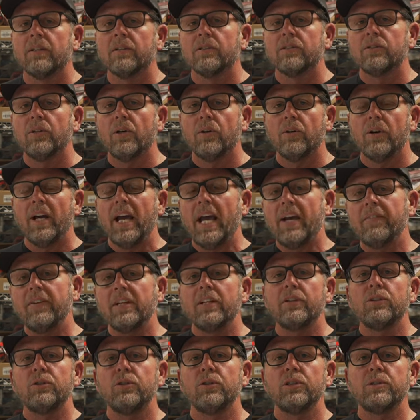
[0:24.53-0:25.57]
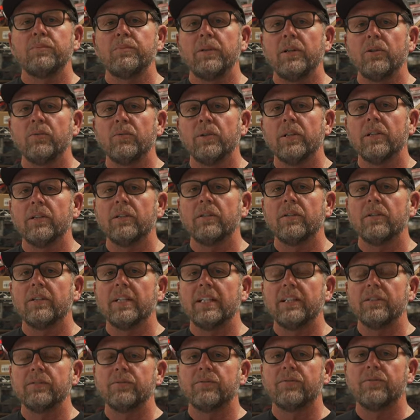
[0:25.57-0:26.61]
So having a two-speed reel
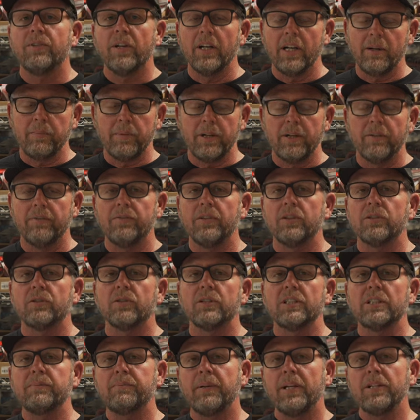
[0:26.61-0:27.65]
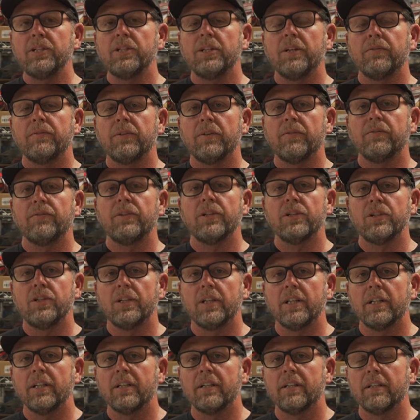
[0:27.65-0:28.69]
is very beneficial, especially if you're
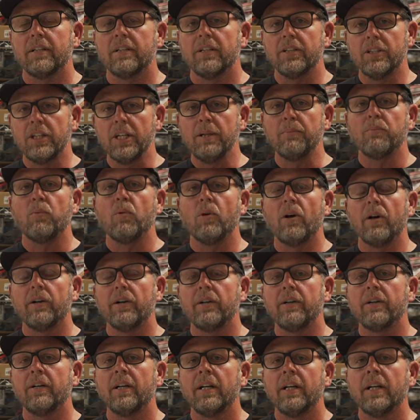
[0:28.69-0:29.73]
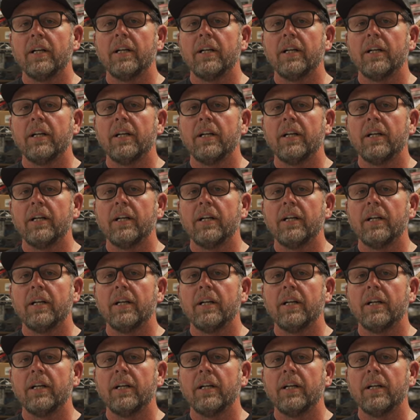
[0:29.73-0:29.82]
fishing deep water.